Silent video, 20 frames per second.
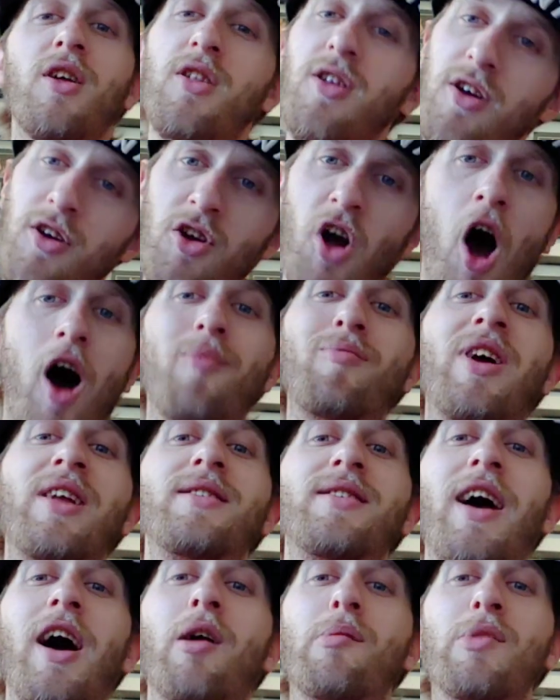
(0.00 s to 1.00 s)
comment
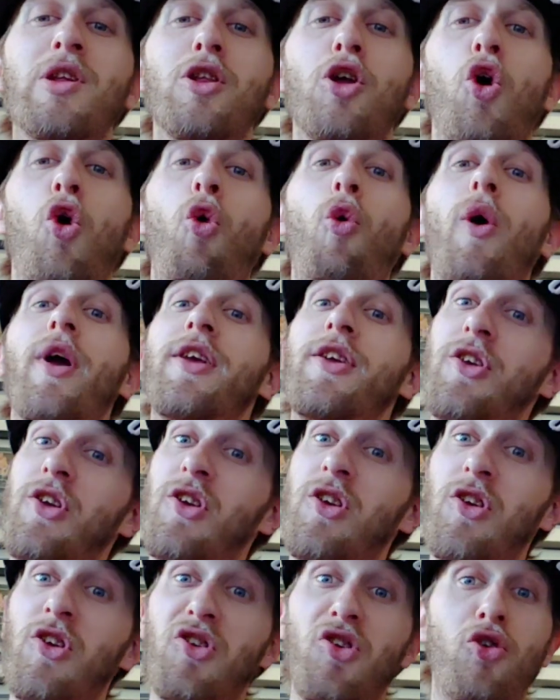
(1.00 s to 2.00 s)
down below
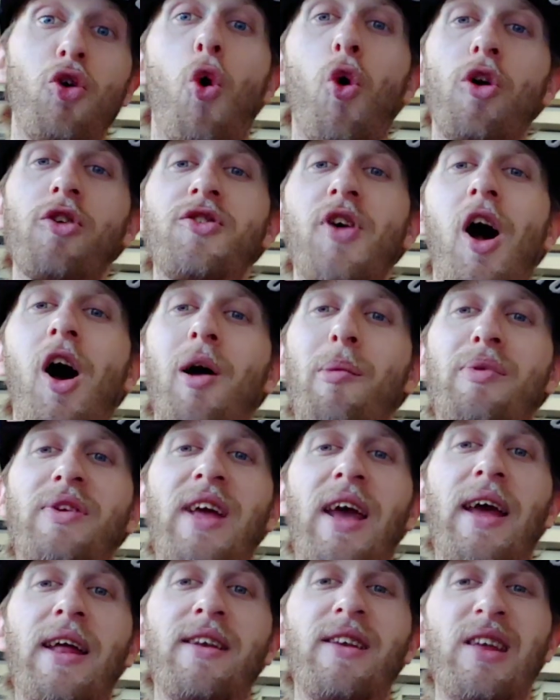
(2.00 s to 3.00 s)
your top
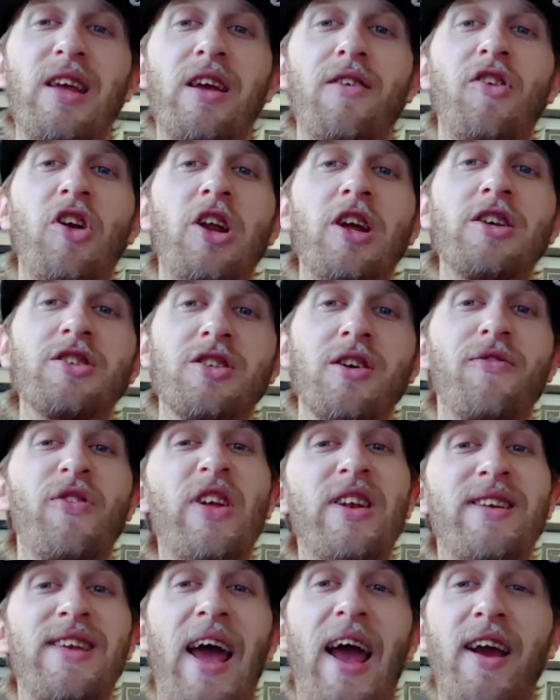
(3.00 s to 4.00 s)
10 DVDs of the
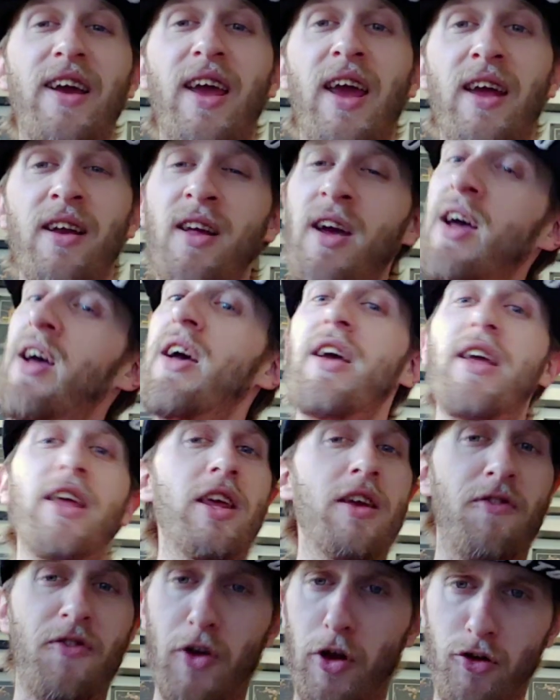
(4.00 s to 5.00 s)
decade.
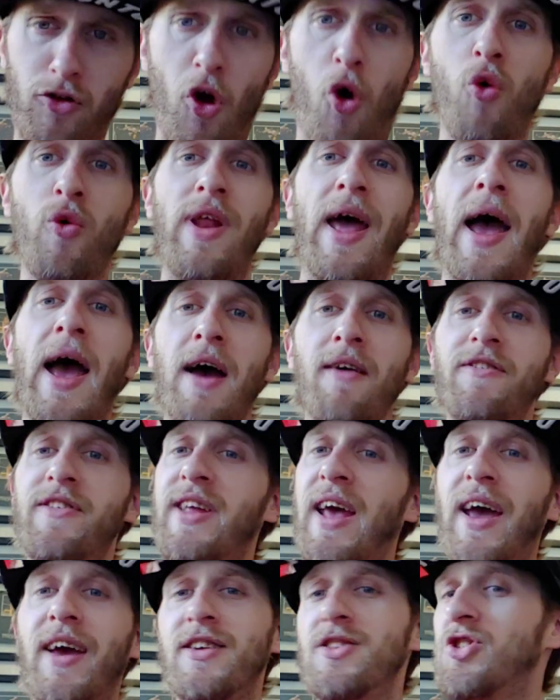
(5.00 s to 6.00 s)
If you don't have
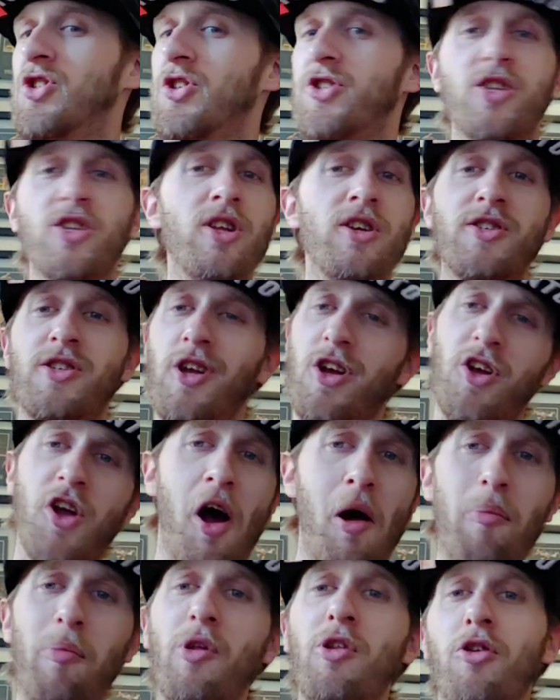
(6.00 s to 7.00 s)
10, just list a
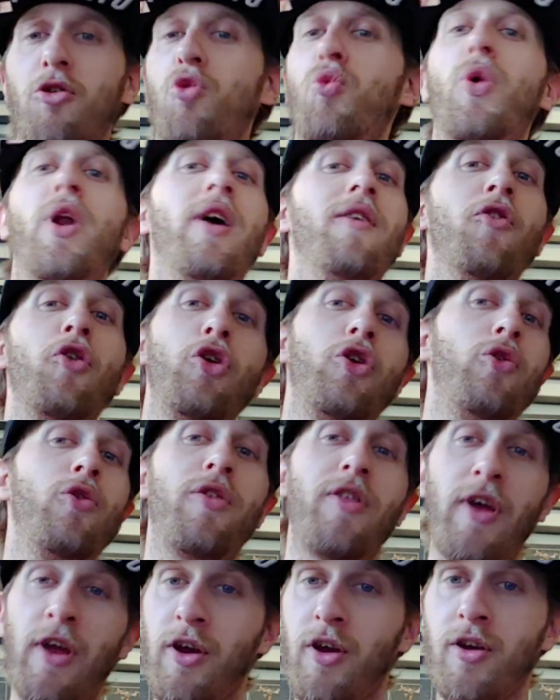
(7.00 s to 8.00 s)
couple or whatever you
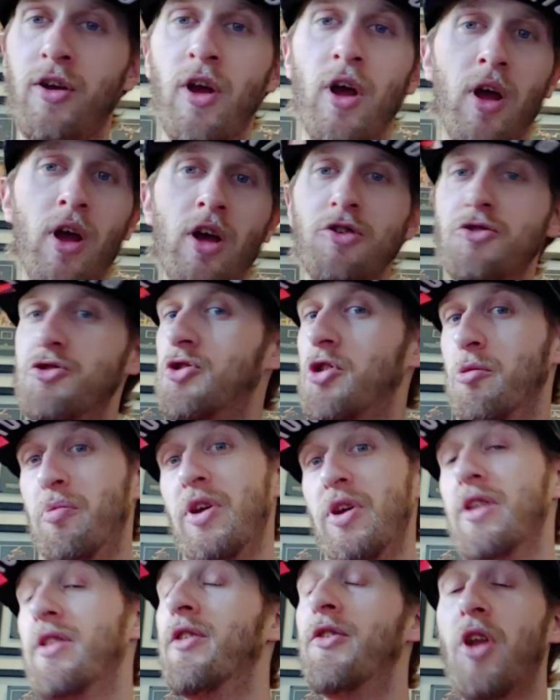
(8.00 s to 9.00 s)
think should
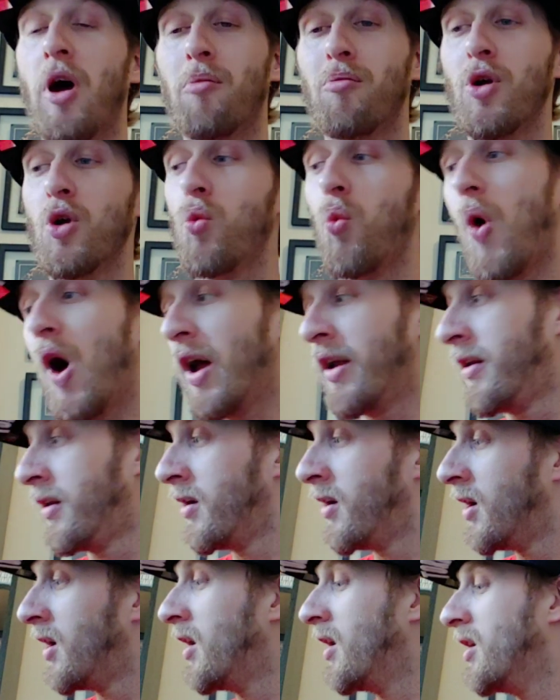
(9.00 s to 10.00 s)
be number one.
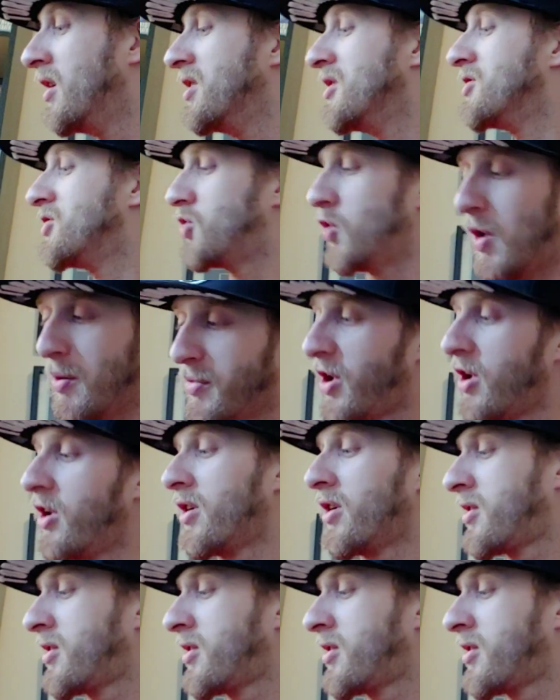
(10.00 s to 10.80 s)
So I'm going to